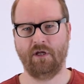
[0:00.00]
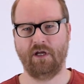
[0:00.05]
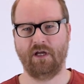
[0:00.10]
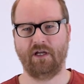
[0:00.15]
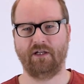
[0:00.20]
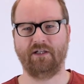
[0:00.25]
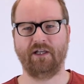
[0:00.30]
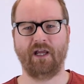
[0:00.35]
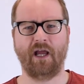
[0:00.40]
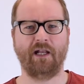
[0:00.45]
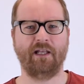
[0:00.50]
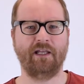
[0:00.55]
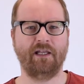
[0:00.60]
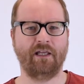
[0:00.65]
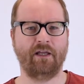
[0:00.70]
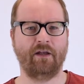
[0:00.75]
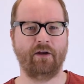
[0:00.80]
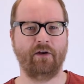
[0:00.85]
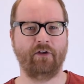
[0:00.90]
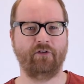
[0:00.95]
The idea
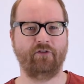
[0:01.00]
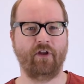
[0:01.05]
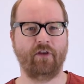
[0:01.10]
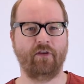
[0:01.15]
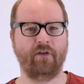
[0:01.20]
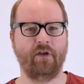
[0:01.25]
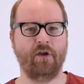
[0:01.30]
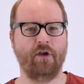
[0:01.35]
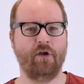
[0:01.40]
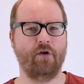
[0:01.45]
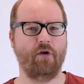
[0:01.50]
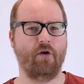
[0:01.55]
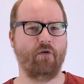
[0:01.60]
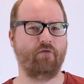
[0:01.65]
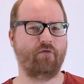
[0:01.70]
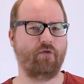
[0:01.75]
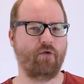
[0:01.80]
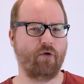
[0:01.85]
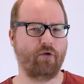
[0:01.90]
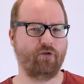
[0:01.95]
here is that, of
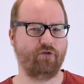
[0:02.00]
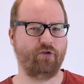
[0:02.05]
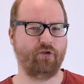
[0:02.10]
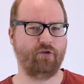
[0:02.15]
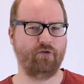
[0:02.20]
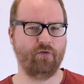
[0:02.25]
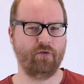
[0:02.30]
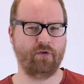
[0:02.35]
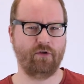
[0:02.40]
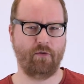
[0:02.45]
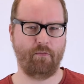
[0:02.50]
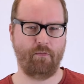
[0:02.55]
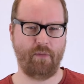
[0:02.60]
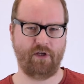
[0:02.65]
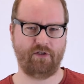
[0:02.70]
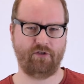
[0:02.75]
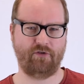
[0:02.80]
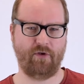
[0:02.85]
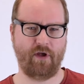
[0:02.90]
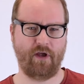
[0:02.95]
course, you're doing your
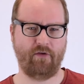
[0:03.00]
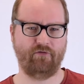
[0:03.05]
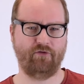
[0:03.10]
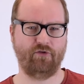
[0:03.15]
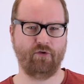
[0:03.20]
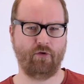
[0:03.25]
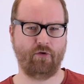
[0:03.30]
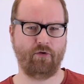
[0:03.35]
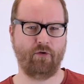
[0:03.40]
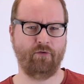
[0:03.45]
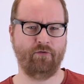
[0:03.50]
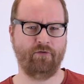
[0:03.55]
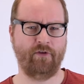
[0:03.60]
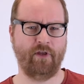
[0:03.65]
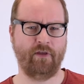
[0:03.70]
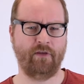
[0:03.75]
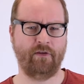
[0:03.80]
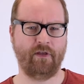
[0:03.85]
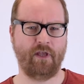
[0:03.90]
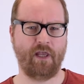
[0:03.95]
best to have your
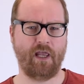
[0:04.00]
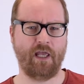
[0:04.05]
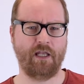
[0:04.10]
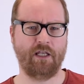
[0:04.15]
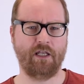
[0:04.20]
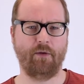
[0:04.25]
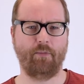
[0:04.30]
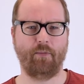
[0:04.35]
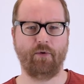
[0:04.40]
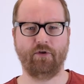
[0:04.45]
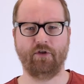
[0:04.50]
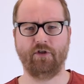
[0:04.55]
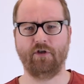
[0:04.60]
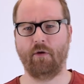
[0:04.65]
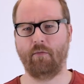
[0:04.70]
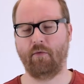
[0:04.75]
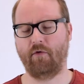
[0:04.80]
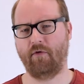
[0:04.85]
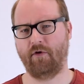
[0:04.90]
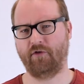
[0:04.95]
content end up on the
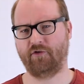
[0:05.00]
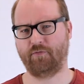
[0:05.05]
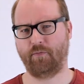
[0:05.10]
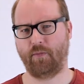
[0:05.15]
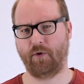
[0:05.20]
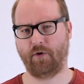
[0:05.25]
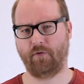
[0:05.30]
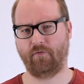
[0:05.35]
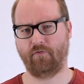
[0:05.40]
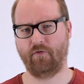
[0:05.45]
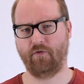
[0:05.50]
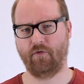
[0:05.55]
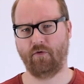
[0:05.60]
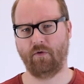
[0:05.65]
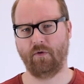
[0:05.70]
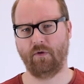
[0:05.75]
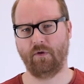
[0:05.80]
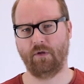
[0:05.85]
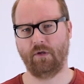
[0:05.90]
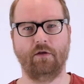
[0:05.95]
number 1 spot of
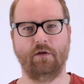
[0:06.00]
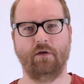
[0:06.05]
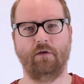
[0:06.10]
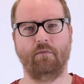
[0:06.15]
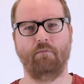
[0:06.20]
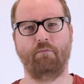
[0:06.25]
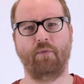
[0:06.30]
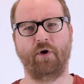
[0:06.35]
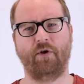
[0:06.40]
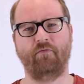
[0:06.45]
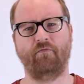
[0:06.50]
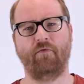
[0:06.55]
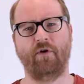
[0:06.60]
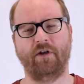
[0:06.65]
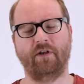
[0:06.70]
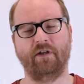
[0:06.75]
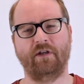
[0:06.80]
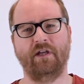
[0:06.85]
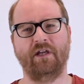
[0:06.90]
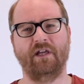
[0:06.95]
Google. But
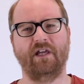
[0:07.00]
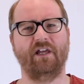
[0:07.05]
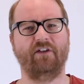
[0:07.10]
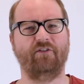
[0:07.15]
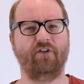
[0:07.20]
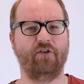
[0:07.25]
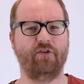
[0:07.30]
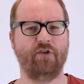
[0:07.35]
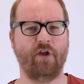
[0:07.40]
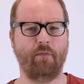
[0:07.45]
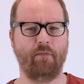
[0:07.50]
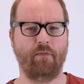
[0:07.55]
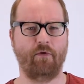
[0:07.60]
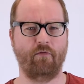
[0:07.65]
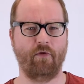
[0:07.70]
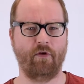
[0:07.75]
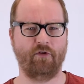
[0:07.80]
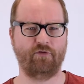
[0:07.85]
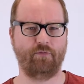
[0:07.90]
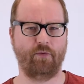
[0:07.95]
what is a number
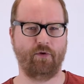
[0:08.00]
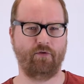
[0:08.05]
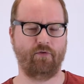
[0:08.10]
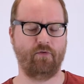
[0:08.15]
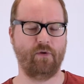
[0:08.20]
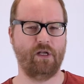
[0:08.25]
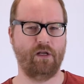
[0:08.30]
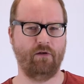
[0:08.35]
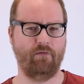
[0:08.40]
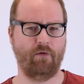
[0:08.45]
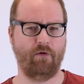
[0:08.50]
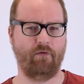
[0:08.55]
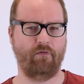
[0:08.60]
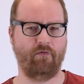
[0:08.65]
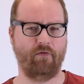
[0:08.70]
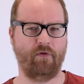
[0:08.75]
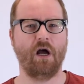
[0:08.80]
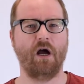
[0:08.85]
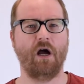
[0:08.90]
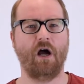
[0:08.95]
1 spot really worth?
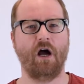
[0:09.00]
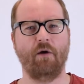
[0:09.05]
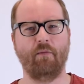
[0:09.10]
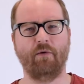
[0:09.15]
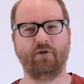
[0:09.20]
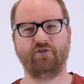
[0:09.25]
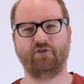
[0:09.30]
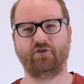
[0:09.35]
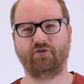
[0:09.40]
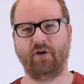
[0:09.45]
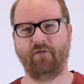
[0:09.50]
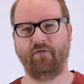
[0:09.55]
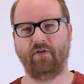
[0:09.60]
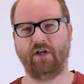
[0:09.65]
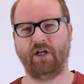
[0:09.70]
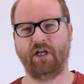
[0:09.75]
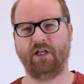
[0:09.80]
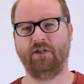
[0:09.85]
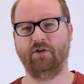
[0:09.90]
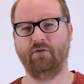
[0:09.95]
How much traffic
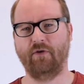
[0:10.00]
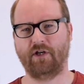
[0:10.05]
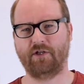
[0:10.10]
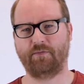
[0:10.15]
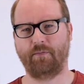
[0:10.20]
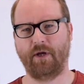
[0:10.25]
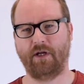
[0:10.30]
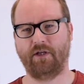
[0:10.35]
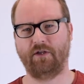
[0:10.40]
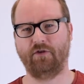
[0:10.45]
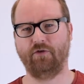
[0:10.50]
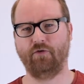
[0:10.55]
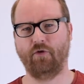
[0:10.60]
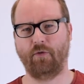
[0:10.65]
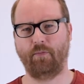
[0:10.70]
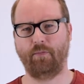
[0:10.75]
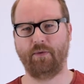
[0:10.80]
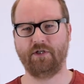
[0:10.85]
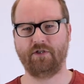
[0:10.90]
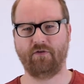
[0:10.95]
can you expect your
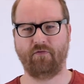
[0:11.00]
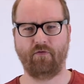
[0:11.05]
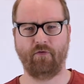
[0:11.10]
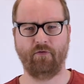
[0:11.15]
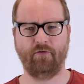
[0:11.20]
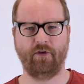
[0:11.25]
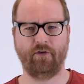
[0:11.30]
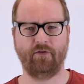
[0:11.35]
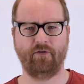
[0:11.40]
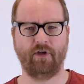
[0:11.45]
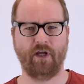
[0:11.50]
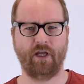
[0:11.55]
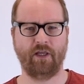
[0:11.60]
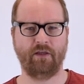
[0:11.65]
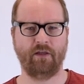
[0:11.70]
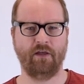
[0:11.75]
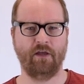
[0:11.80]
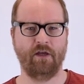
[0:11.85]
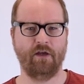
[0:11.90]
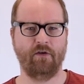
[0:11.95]
piece of content to get
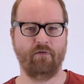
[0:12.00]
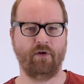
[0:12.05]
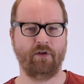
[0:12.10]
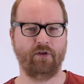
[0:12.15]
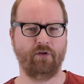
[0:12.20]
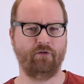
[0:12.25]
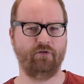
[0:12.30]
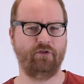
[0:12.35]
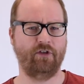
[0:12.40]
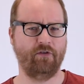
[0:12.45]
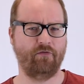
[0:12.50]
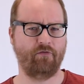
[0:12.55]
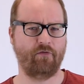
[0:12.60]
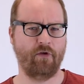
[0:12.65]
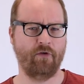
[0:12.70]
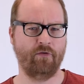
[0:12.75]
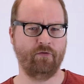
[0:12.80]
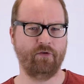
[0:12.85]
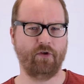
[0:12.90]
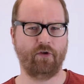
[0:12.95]
when you
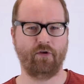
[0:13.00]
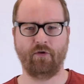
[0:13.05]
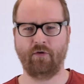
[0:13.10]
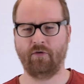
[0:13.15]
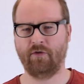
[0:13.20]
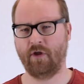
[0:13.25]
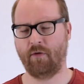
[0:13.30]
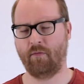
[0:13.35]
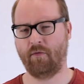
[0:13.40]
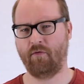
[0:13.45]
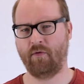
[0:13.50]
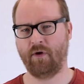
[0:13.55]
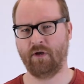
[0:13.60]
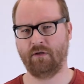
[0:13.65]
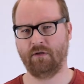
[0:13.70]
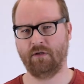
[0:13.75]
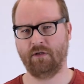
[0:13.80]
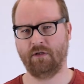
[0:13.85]
dethrone the current number 1?